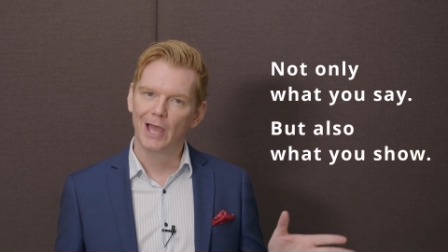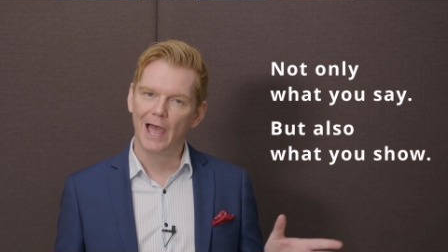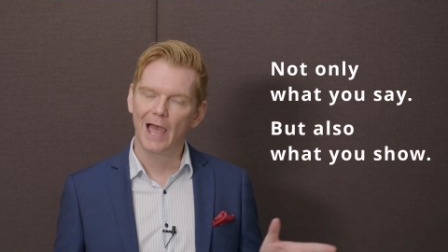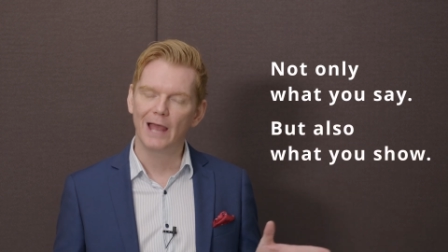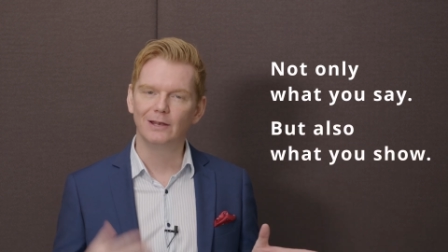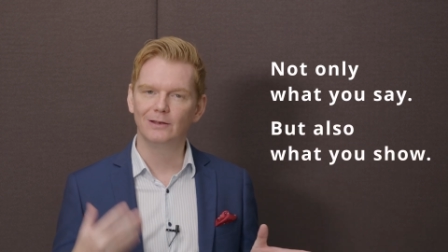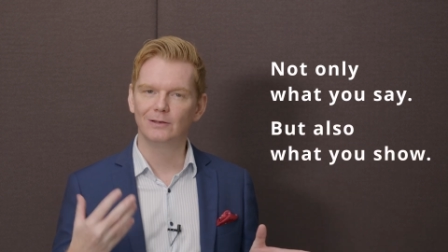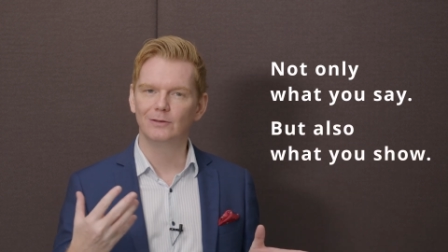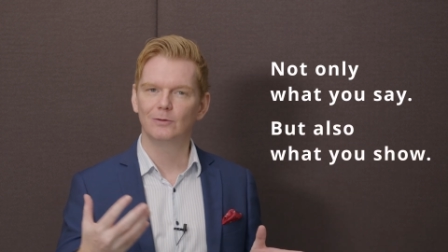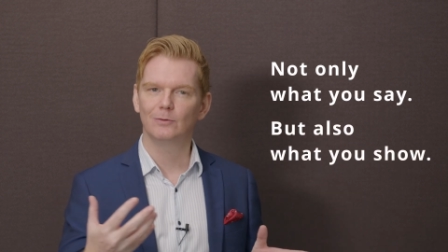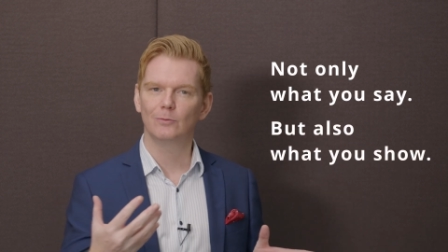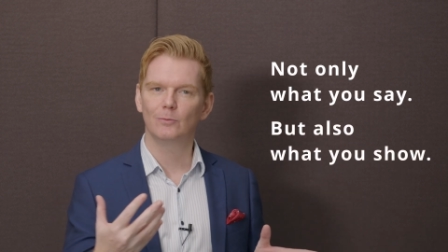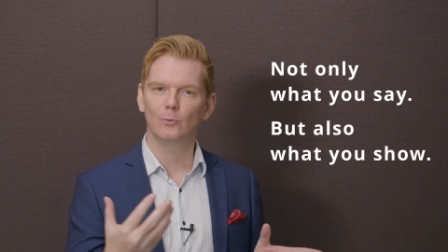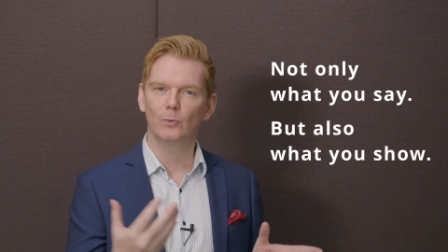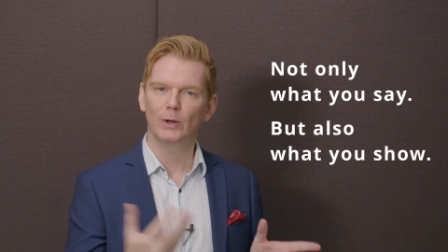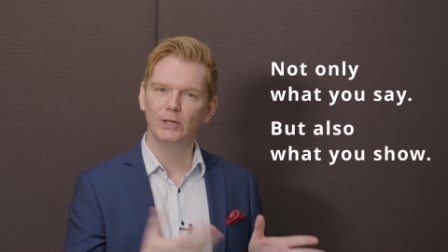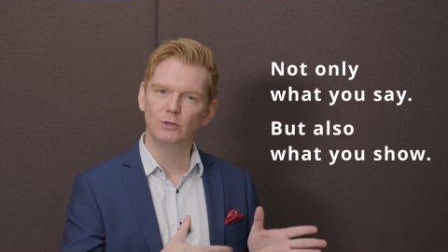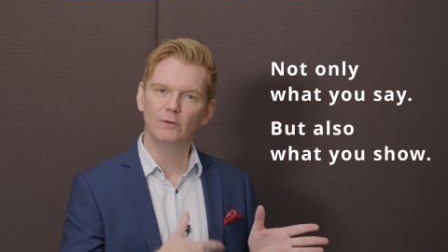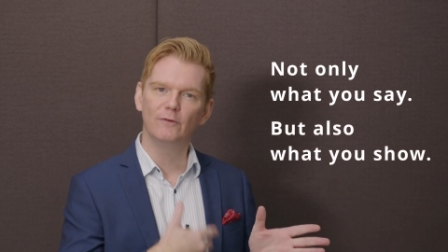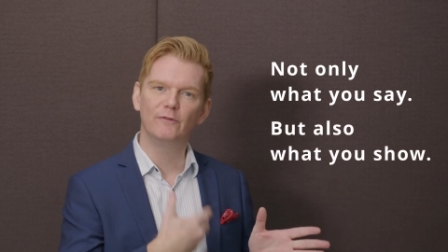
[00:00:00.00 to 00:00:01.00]
And
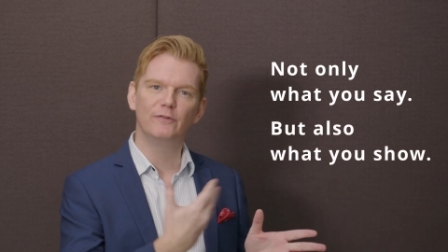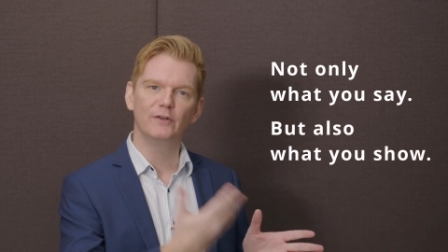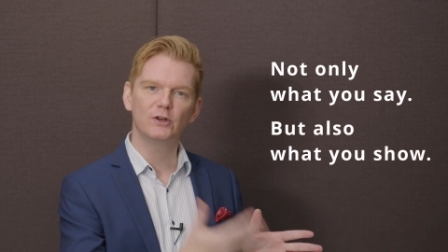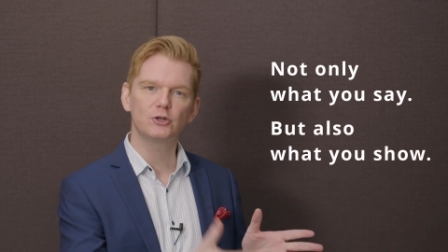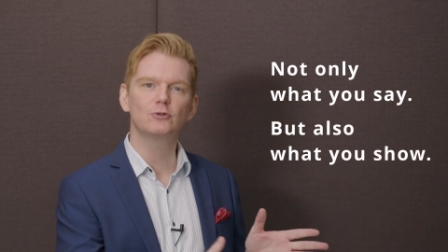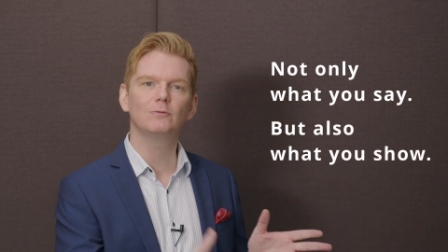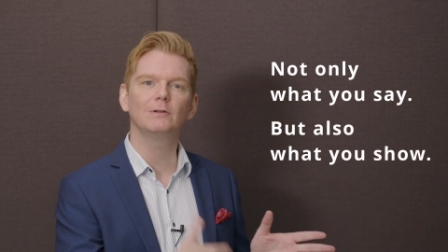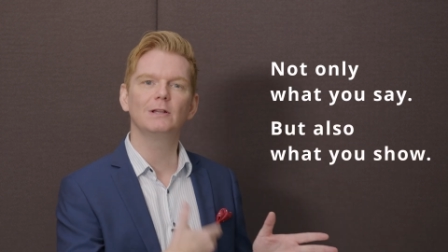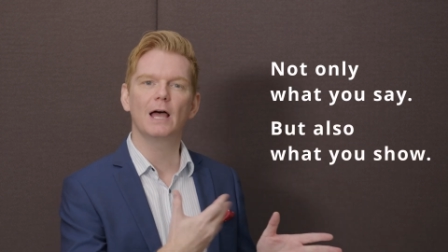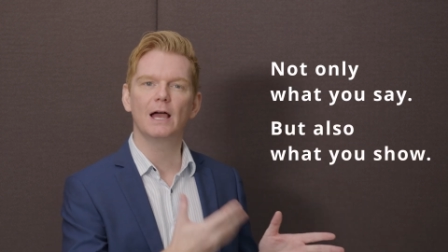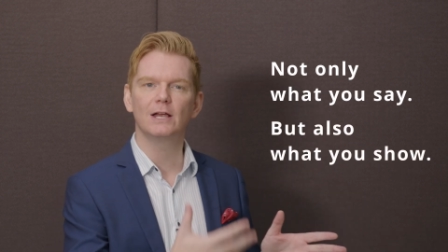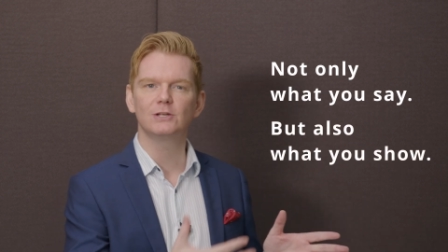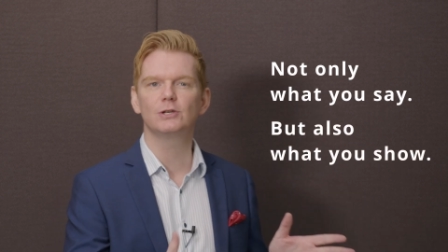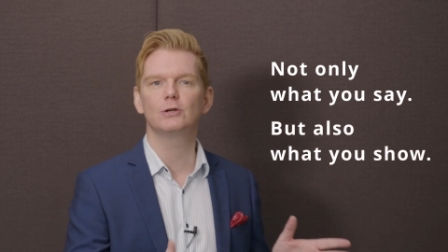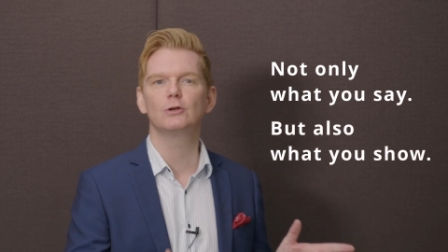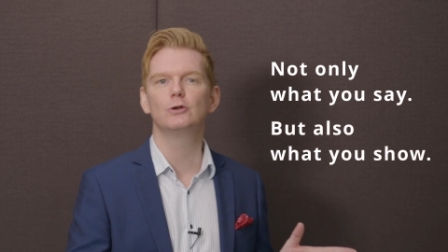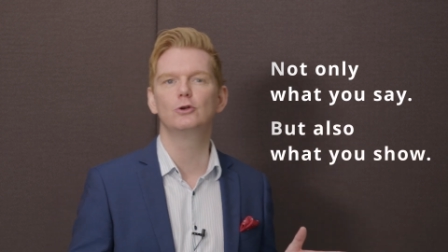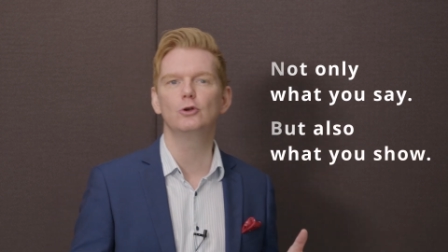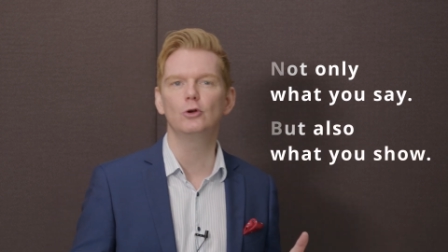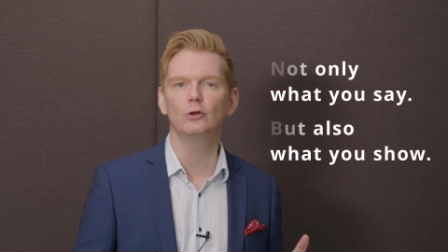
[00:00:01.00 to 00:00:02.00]
when you visualize a
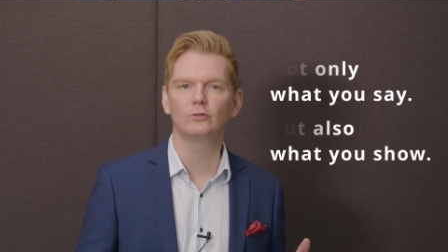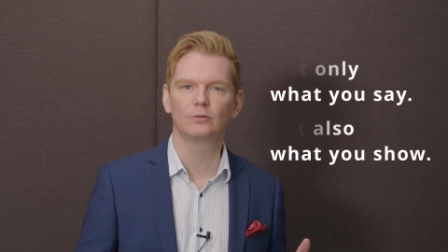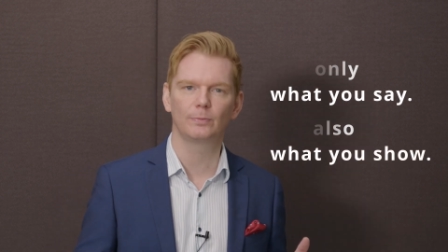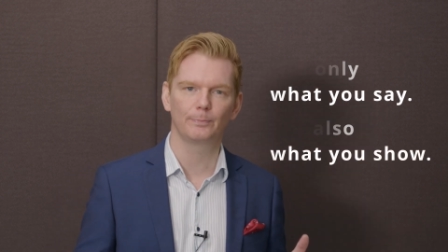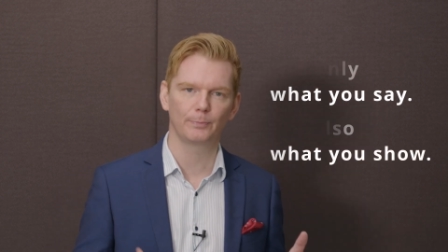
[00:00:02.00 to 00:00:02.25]
good